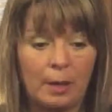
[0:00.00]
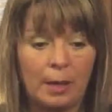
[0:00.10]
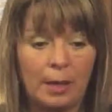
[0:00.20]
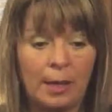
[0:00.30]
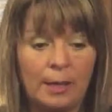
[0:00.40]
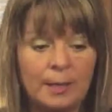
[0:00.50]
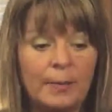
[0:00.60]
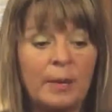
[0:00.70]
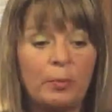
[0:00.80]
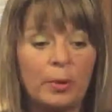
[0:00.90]
He's
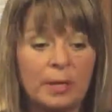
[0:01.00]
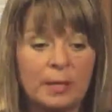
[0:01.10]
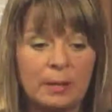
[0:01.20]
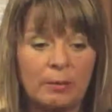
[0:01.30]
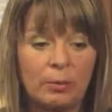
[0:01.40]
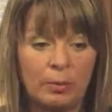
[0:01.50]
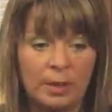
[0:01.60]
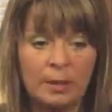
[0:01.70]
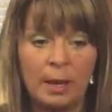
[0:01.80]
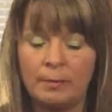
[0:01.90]
been in prison
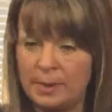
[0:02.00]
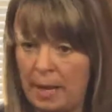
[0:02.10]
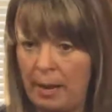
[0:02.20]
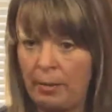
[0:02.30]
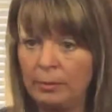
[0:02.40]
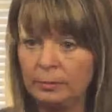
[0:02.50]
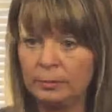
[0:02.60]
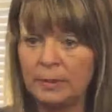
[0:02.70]
3 times now.